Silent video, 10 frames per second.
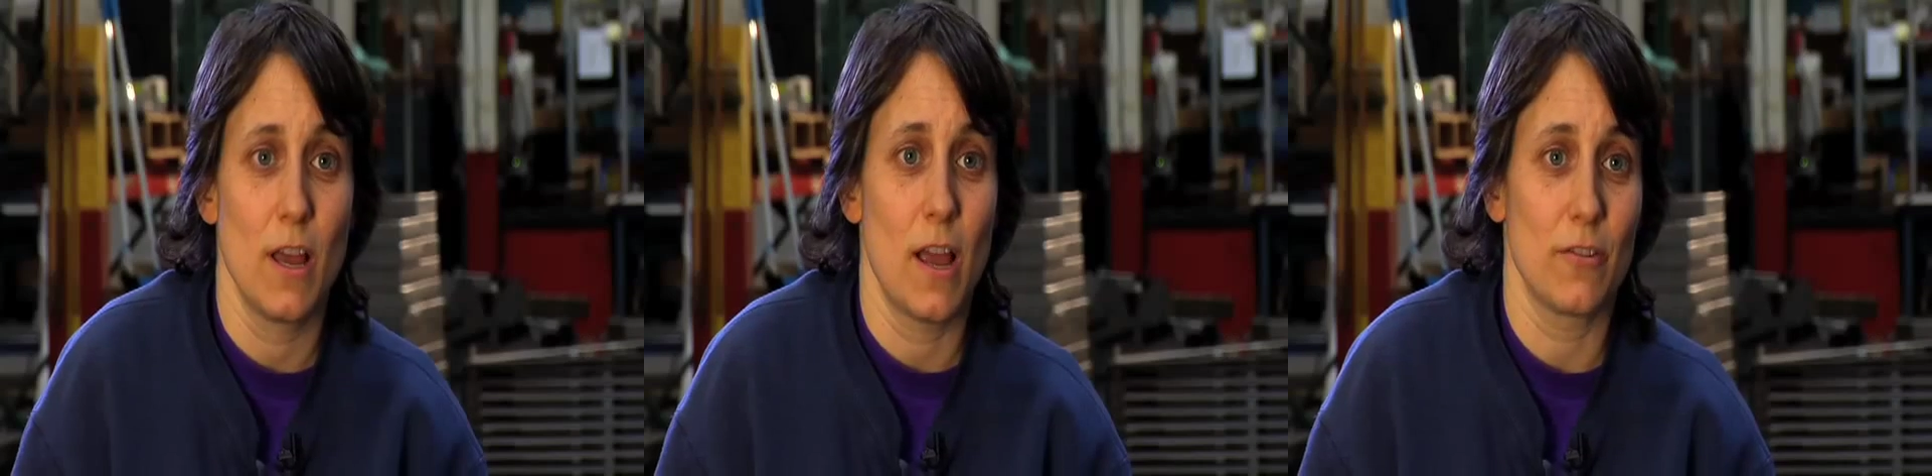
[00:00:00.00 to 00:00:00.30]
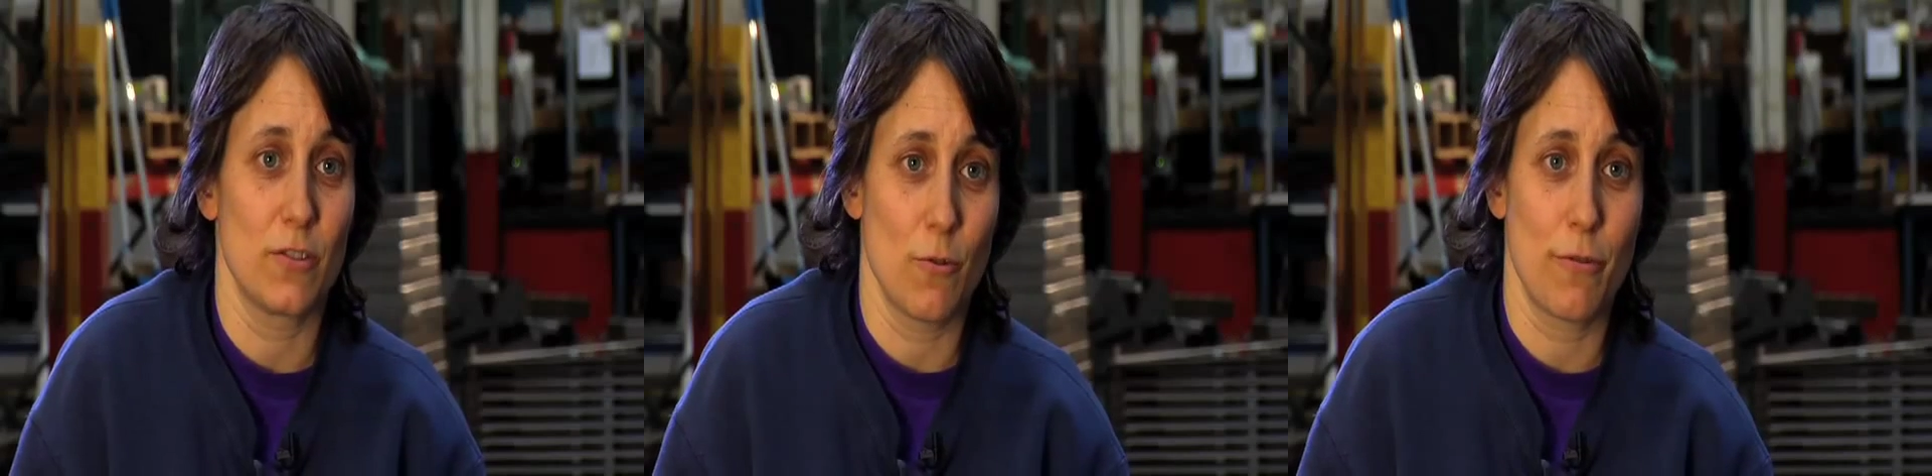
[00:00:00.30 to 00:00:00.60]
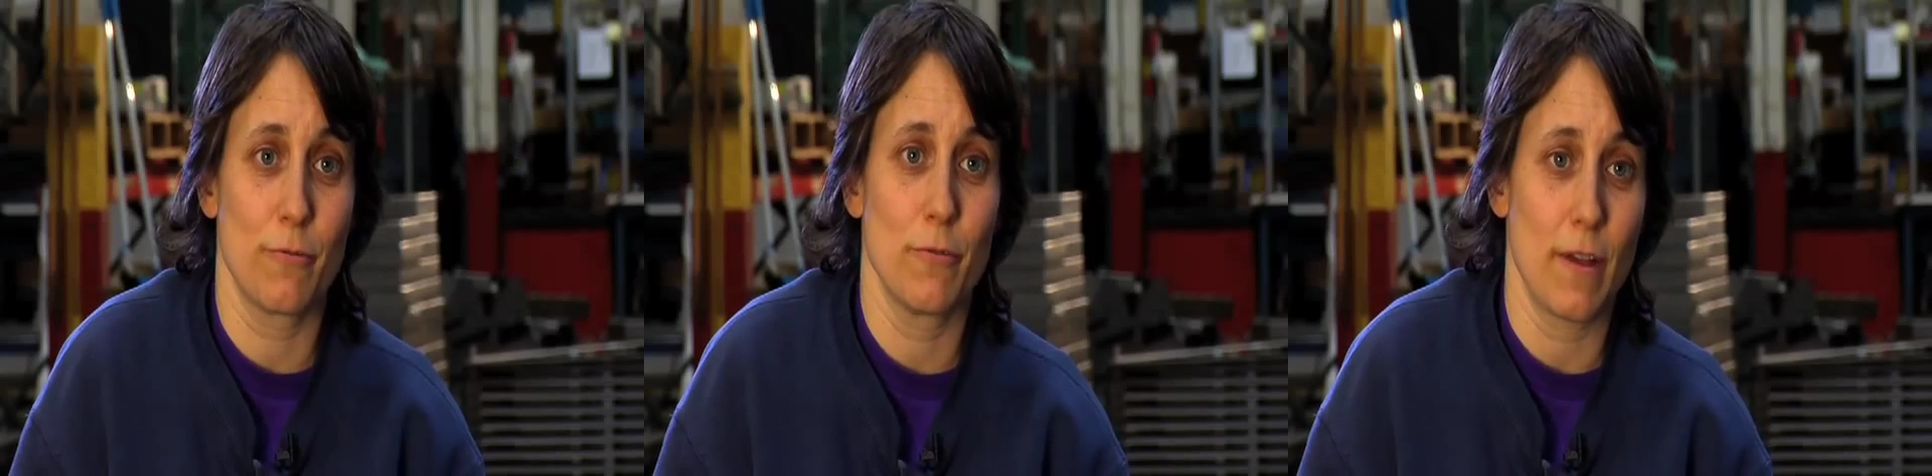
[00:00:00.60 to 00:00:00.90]
and so
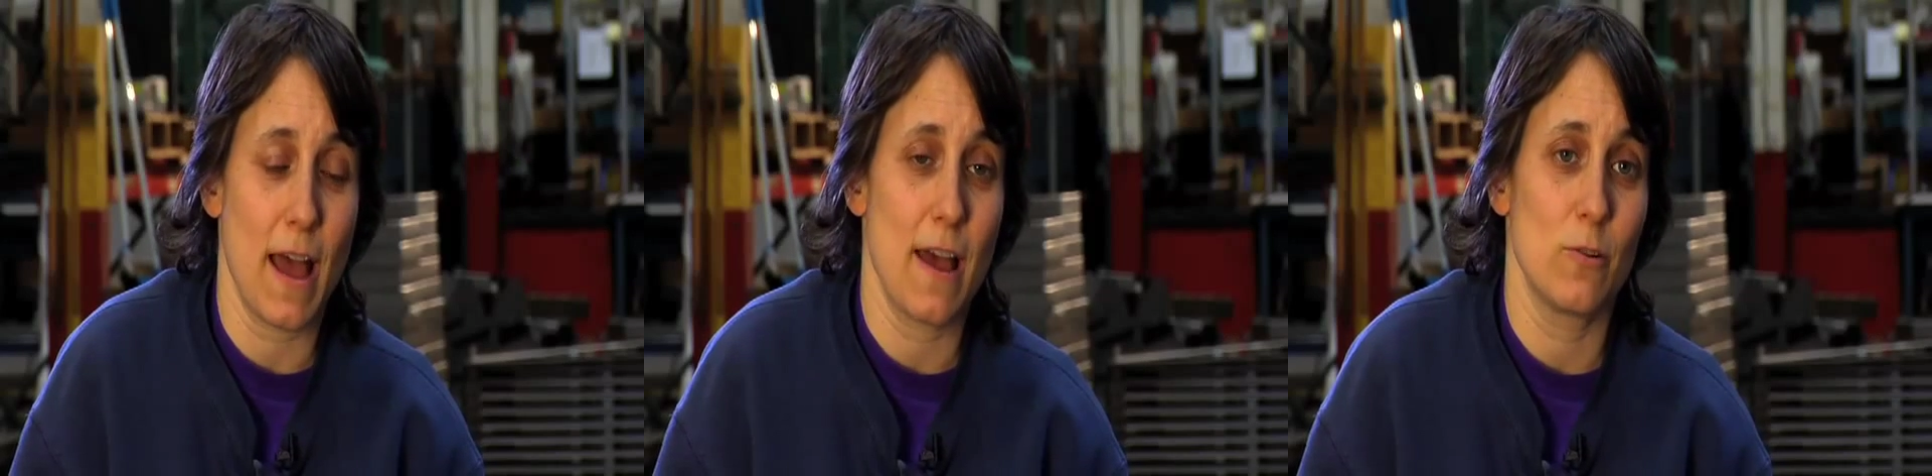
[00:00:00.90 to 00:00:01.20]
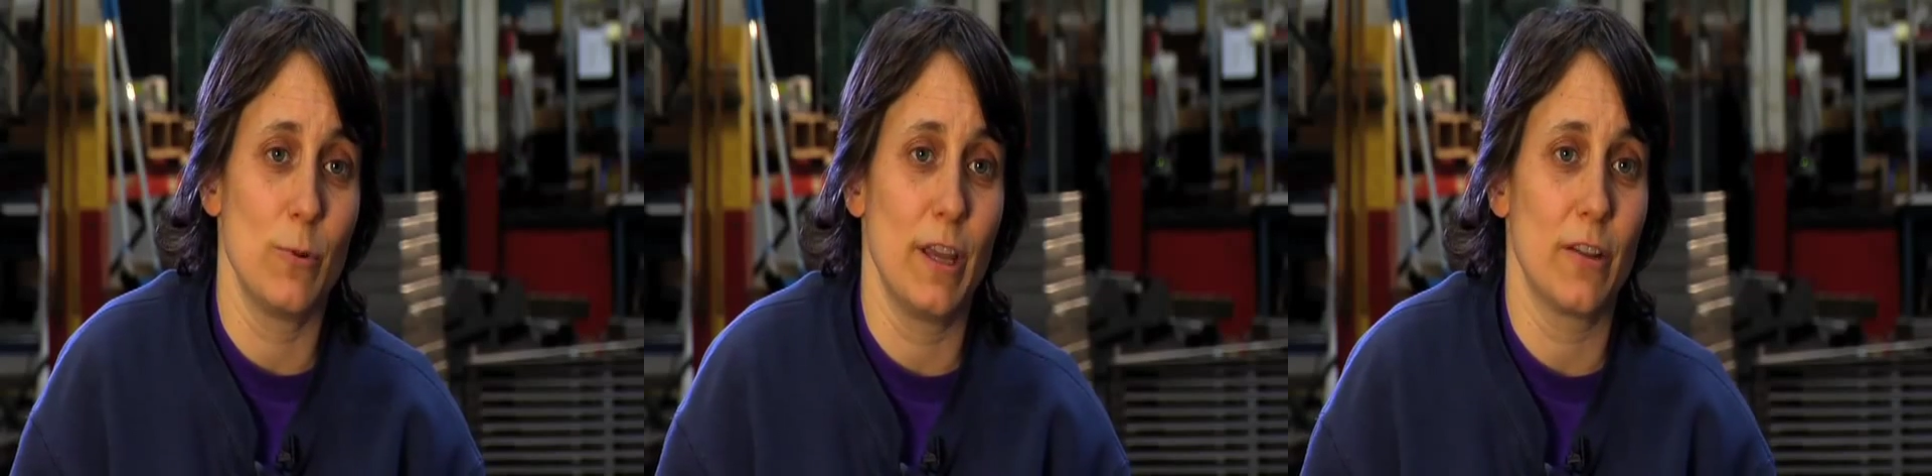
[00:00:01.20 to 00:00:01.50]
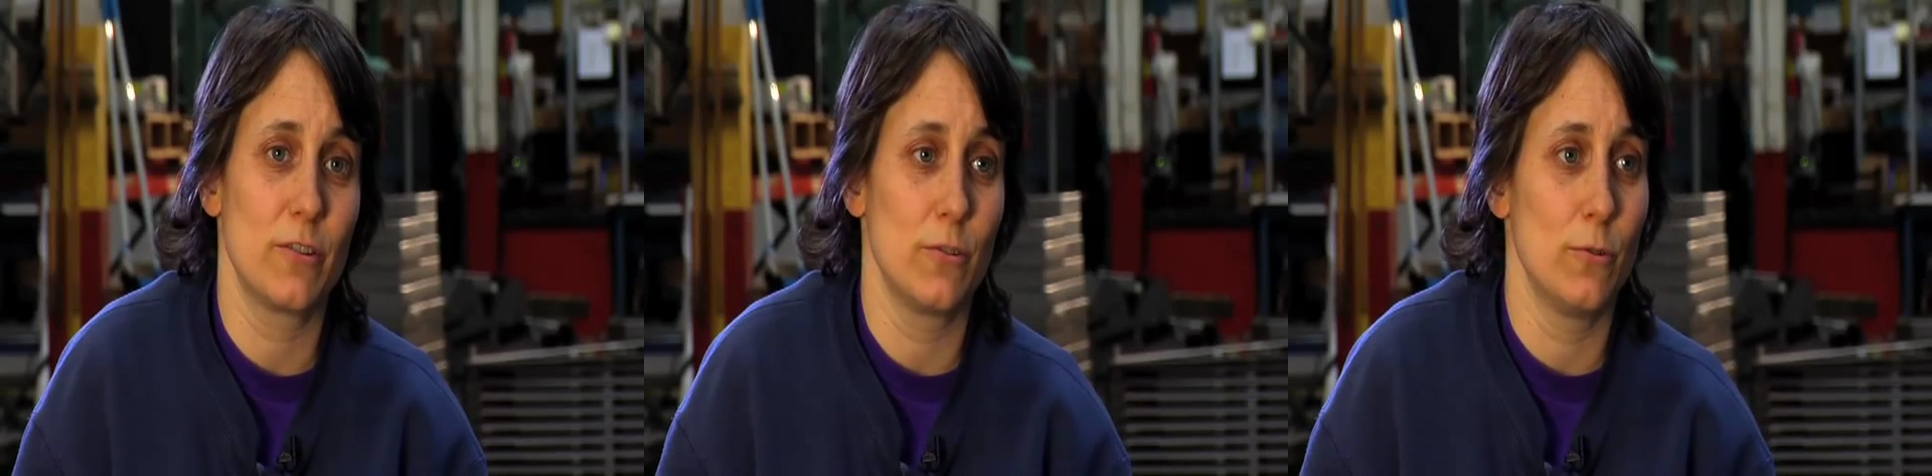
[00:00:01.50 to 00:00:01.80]
through that, we
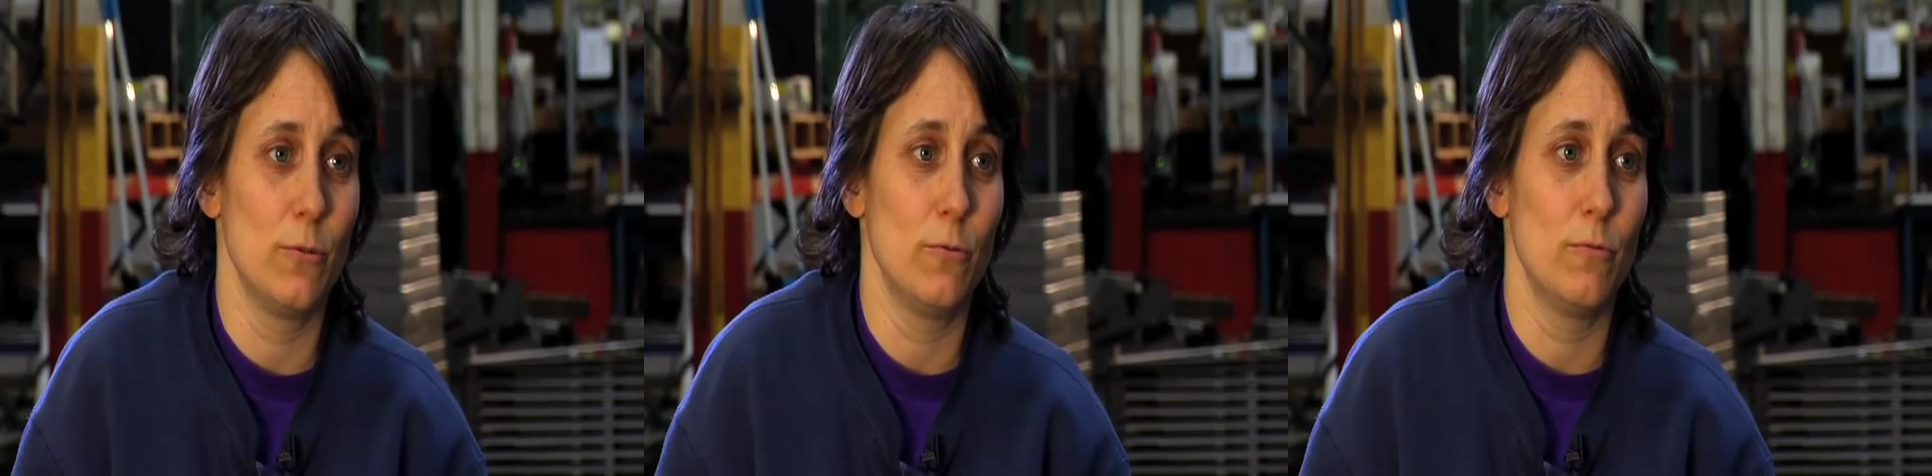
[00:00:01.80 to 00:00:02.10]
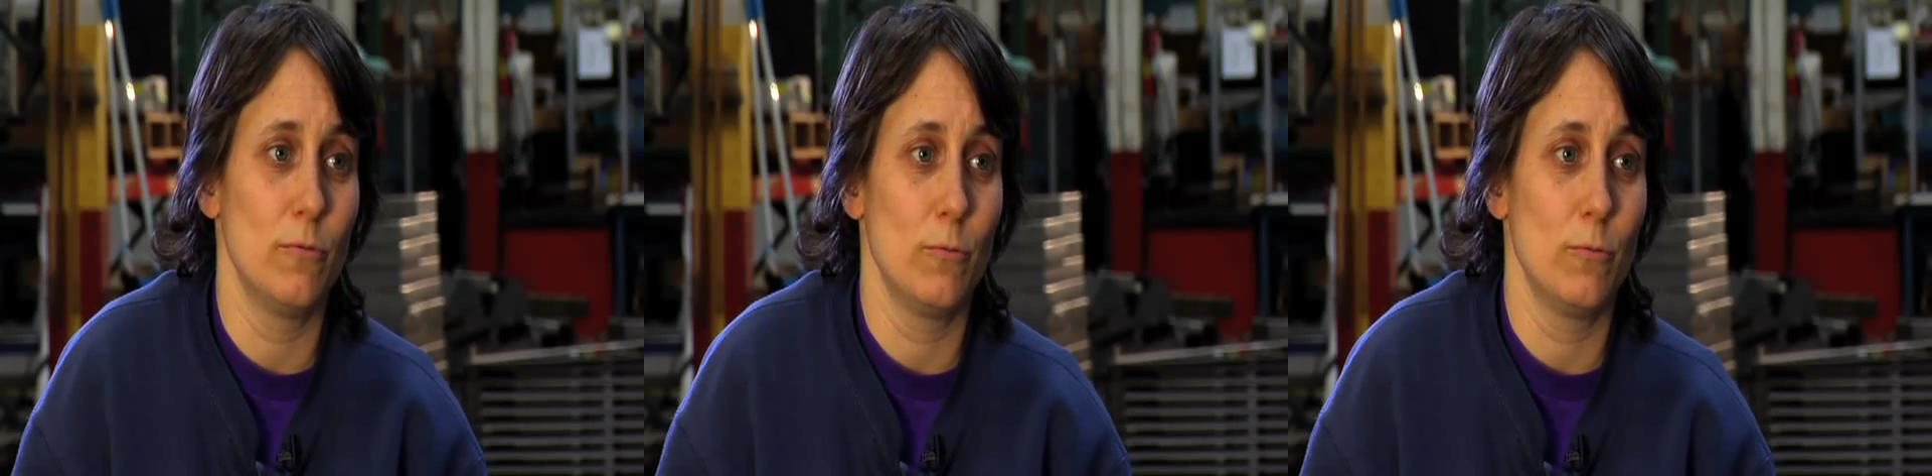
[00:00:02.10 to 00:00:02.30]
get to